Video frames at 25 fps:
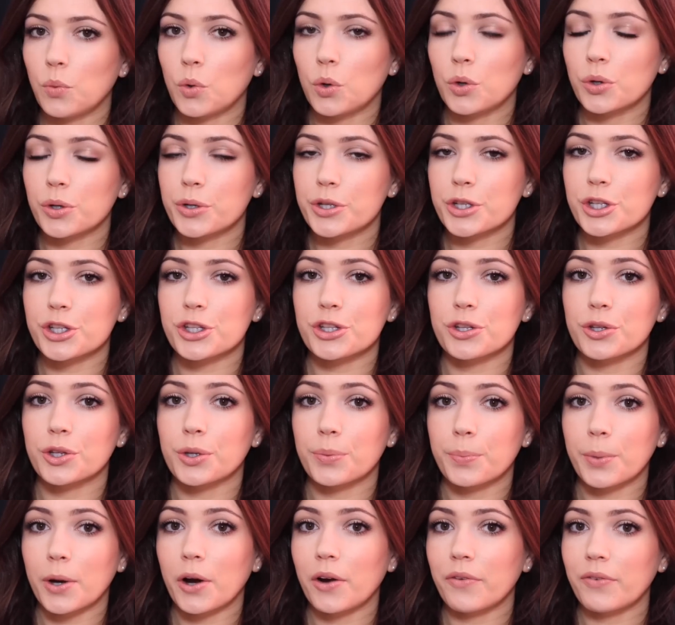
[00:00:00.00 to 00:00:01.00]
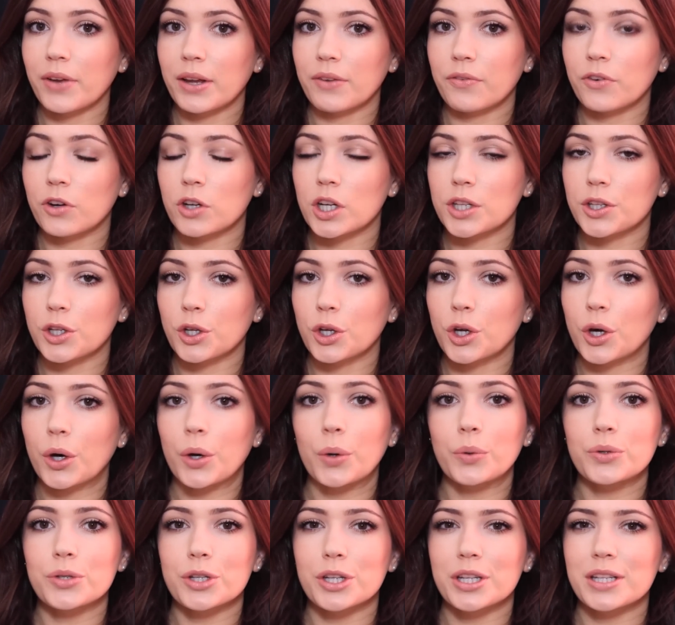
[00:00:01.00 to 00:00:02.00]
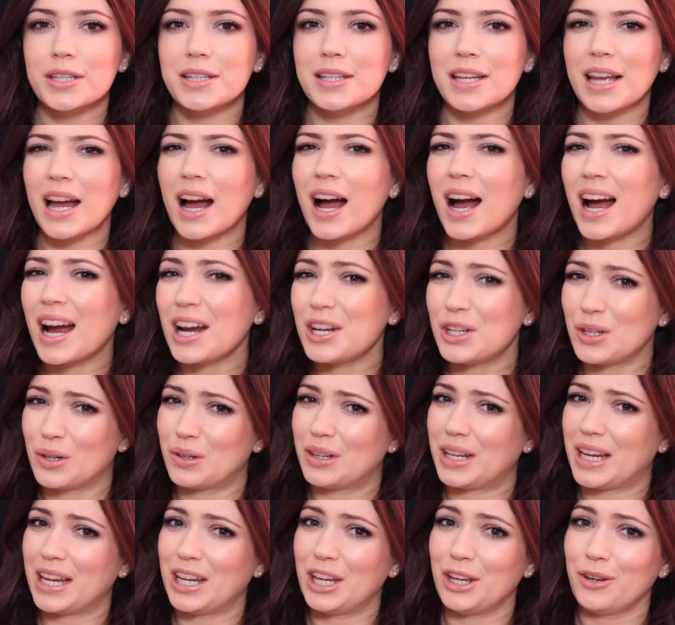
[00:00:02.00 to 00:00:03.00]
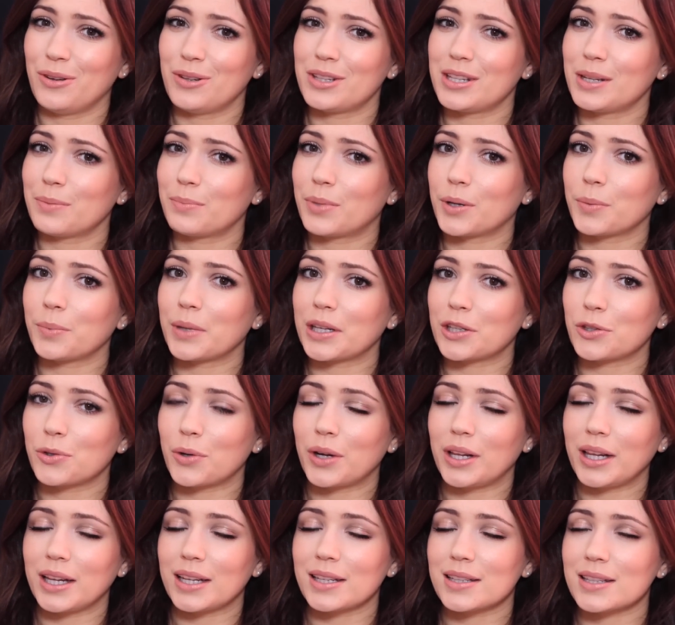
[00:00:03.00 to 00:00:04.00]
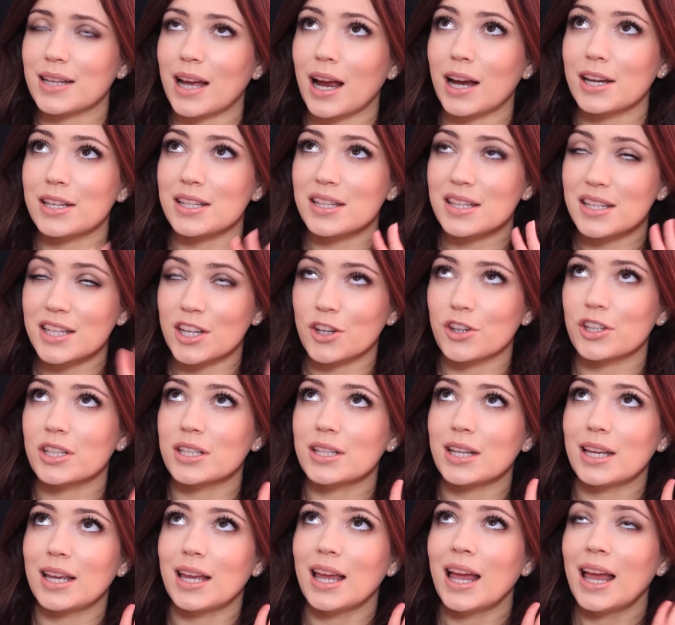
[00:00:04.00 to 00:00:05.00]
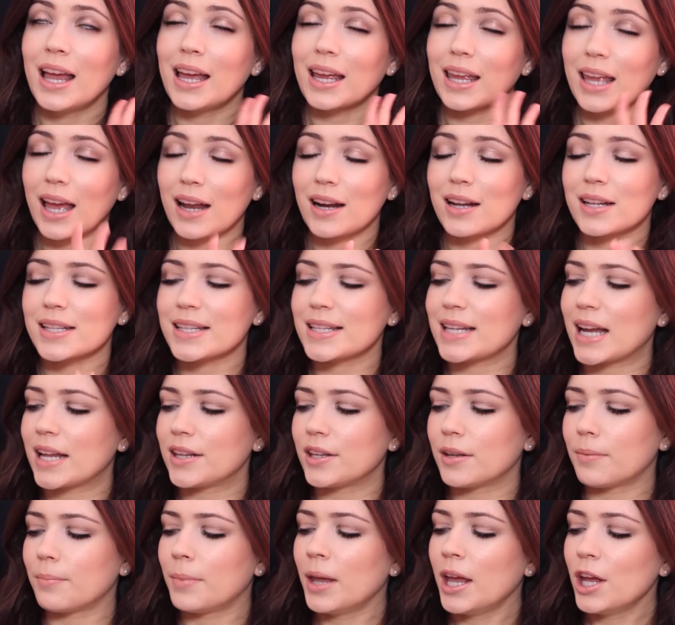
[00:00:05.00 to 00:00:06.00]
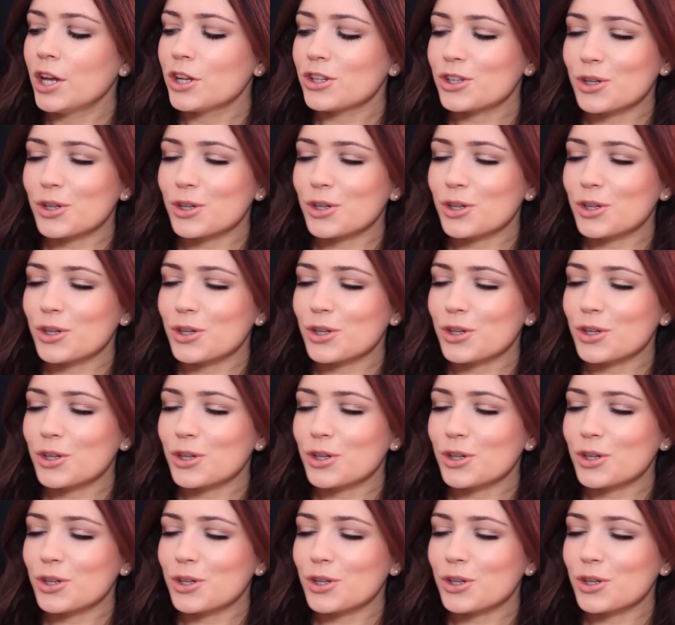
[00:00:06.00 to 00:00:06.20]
water, so they're perfect for on the go, because I don't like using public toilets. I seriously cannot stand them.